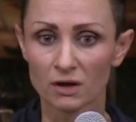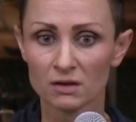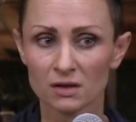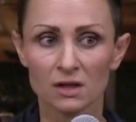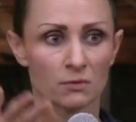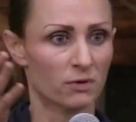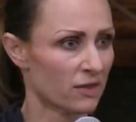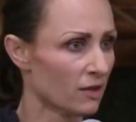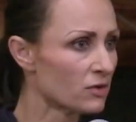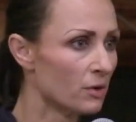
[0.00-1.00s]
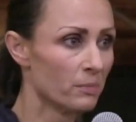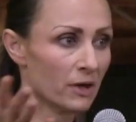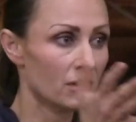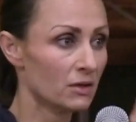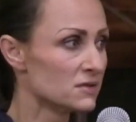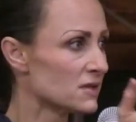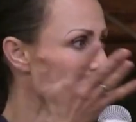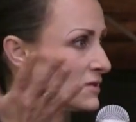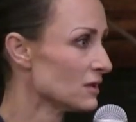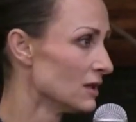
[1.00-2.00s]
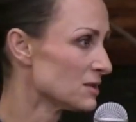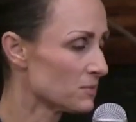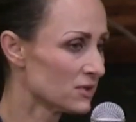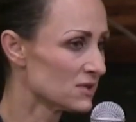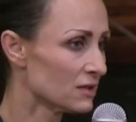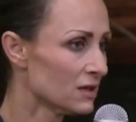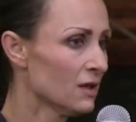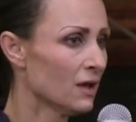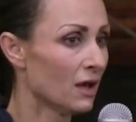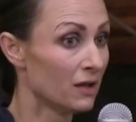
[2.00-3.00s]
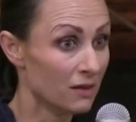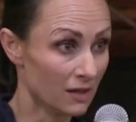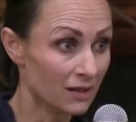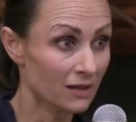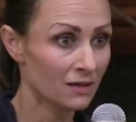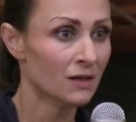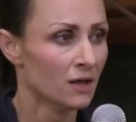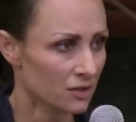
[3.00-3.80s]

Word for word: are without comparing yourself to the next person. And then